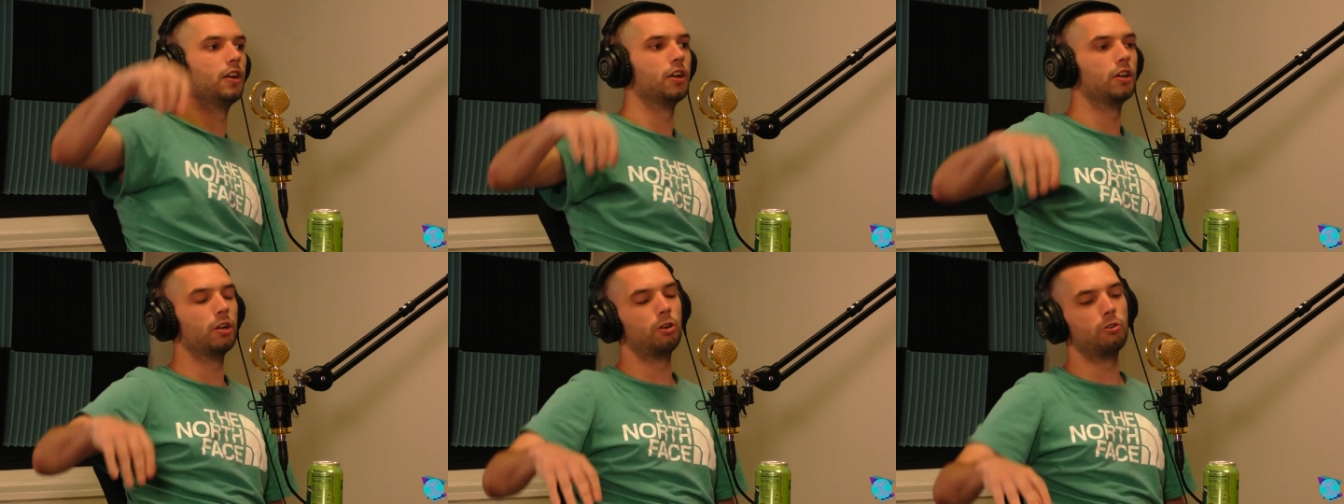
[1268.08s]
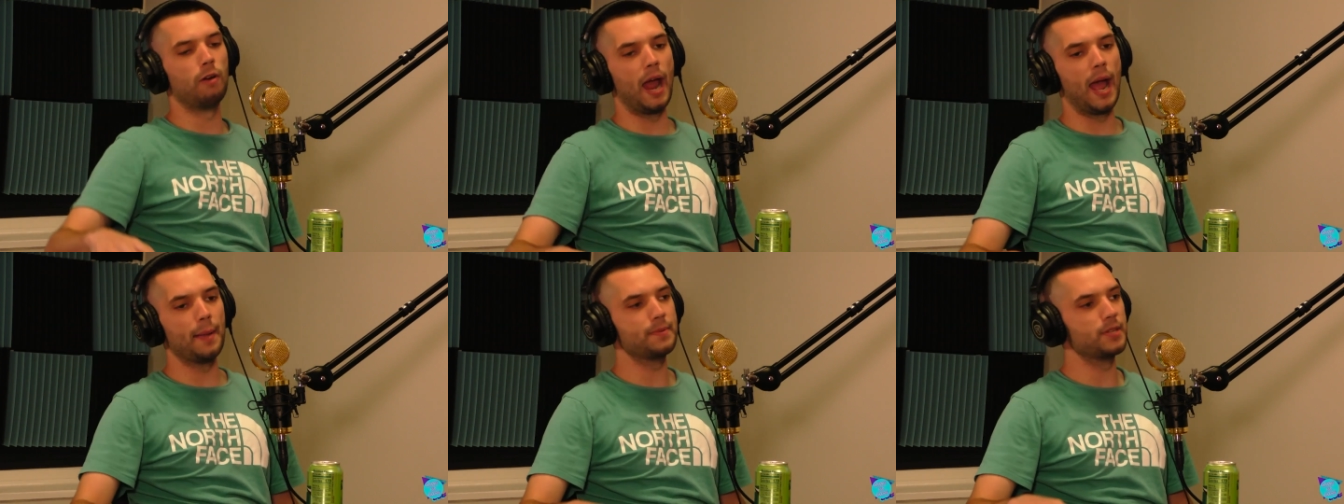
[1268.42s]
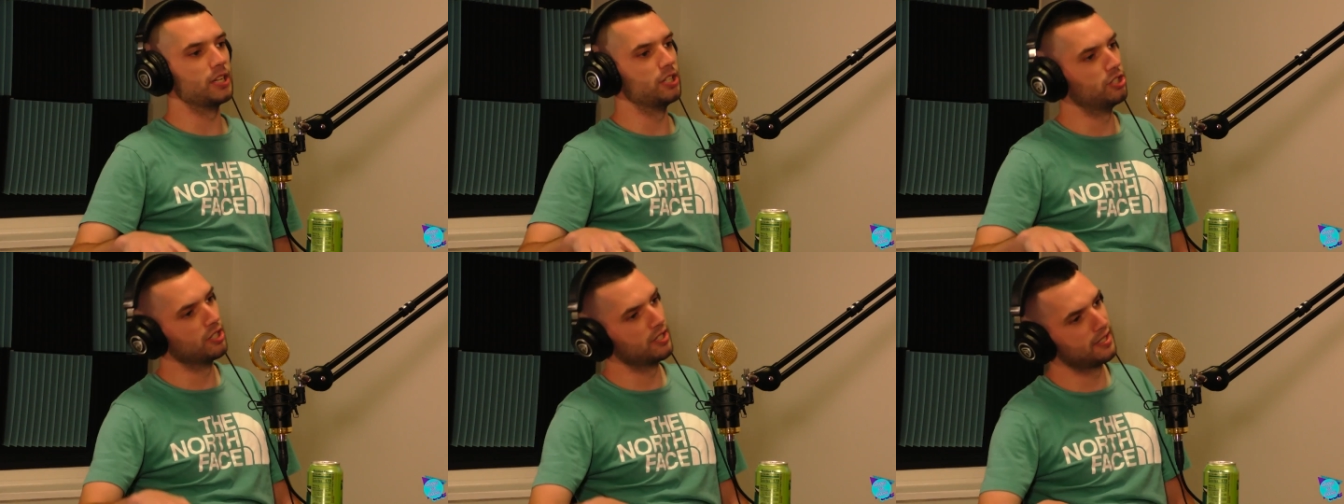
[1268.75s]
my grabs god. Grabs
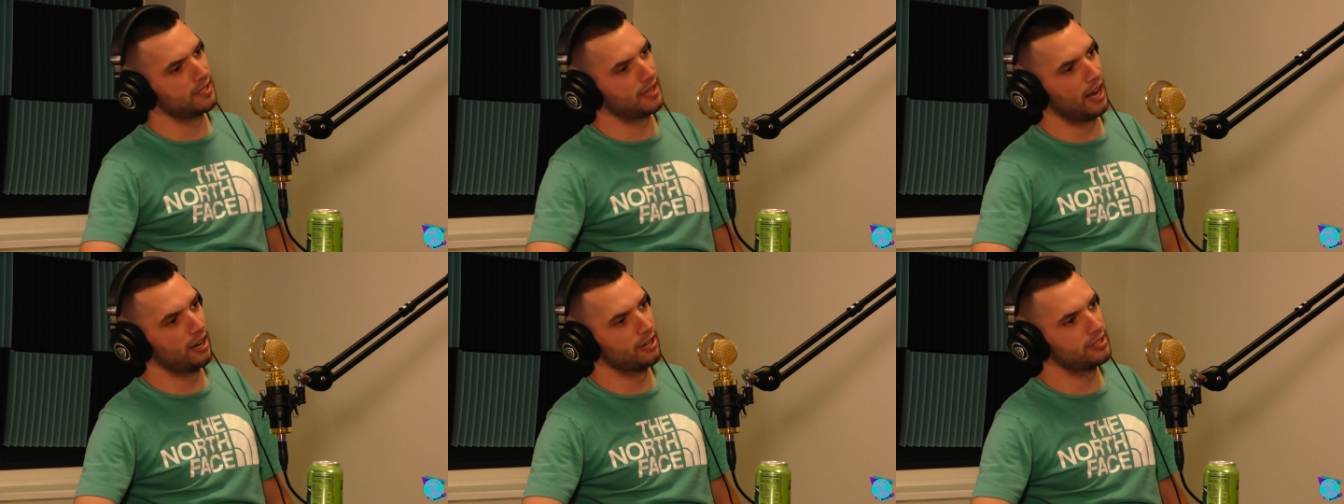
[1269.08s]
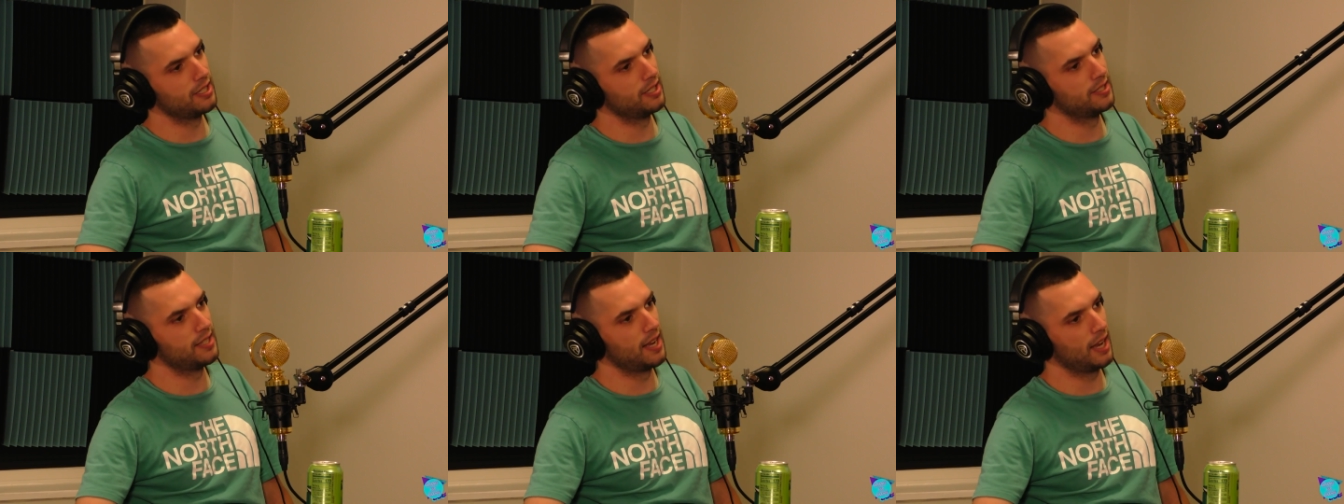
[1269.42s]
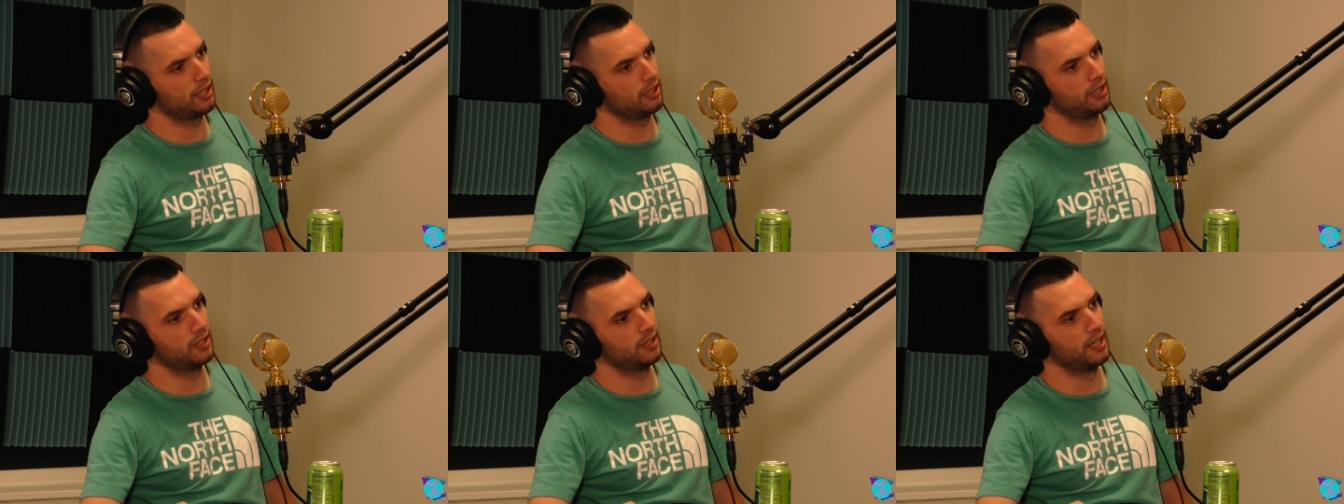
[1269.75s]
and just stares at
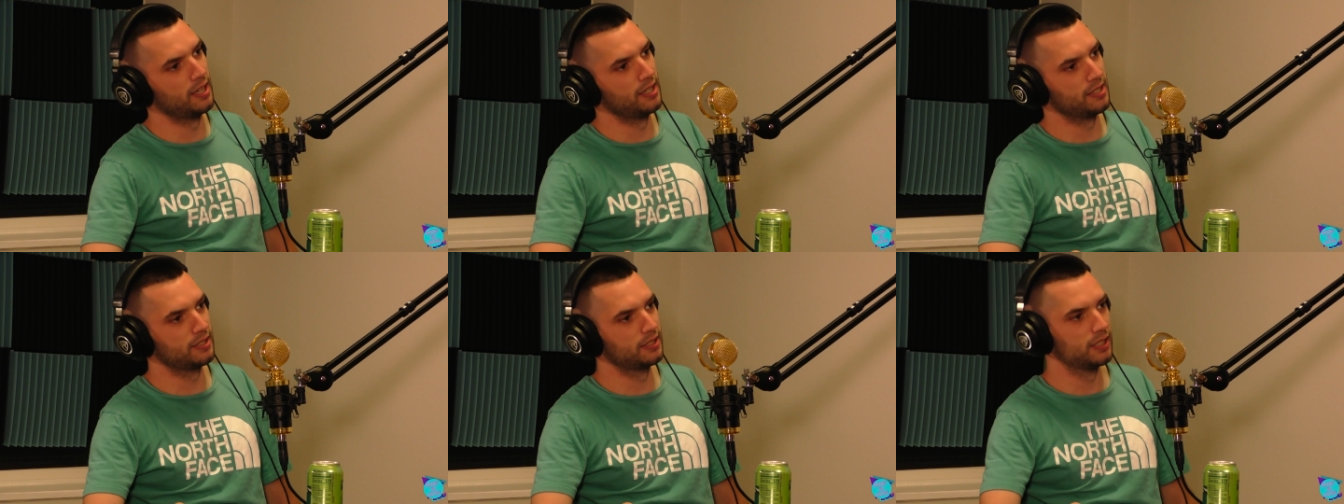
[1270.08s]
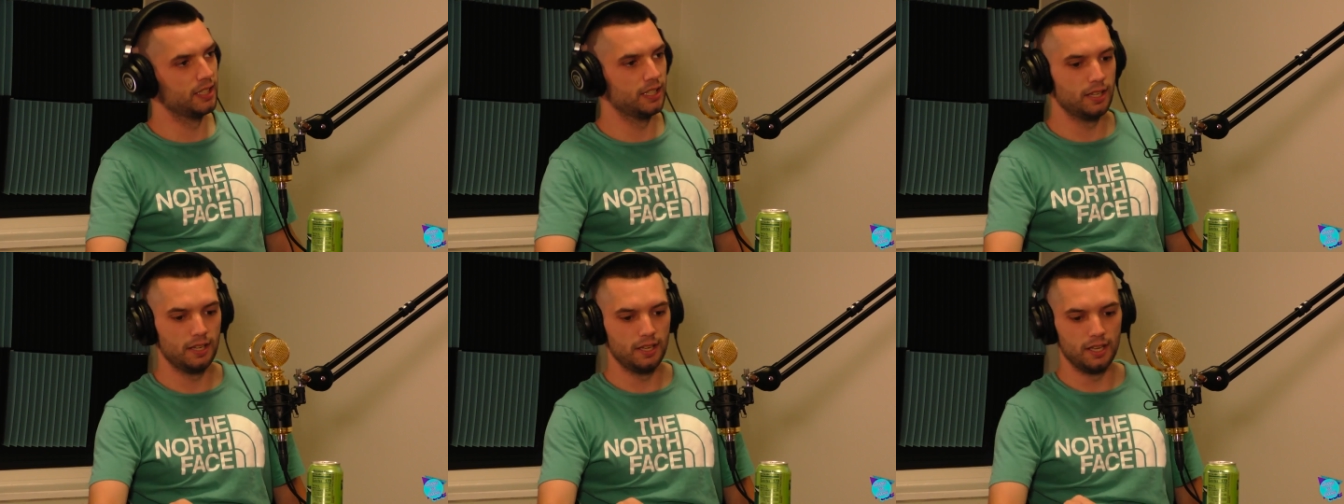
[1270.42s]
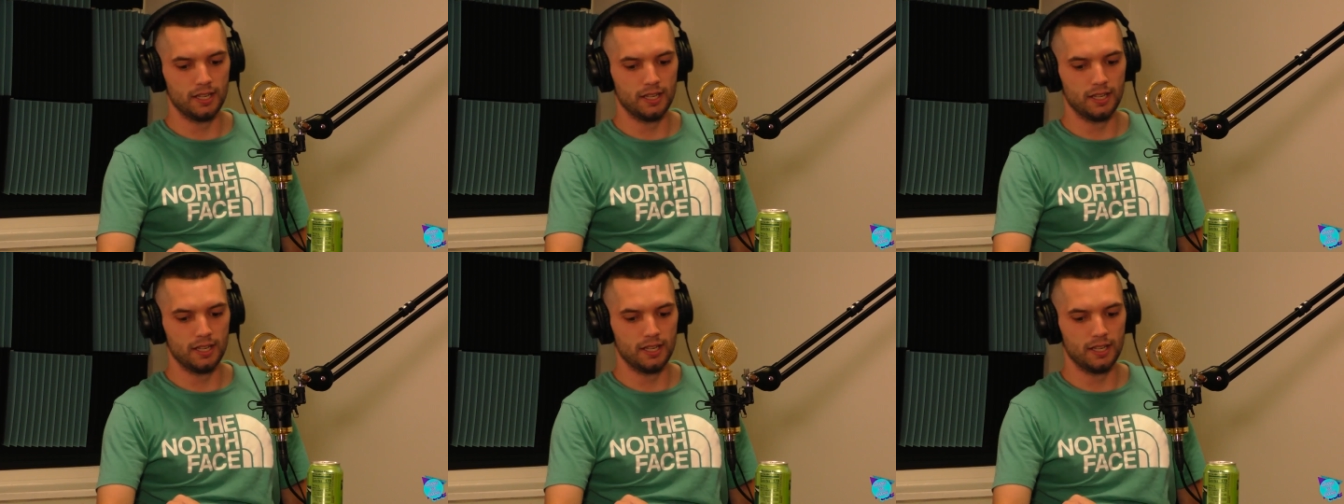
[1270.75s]
Zach like this no.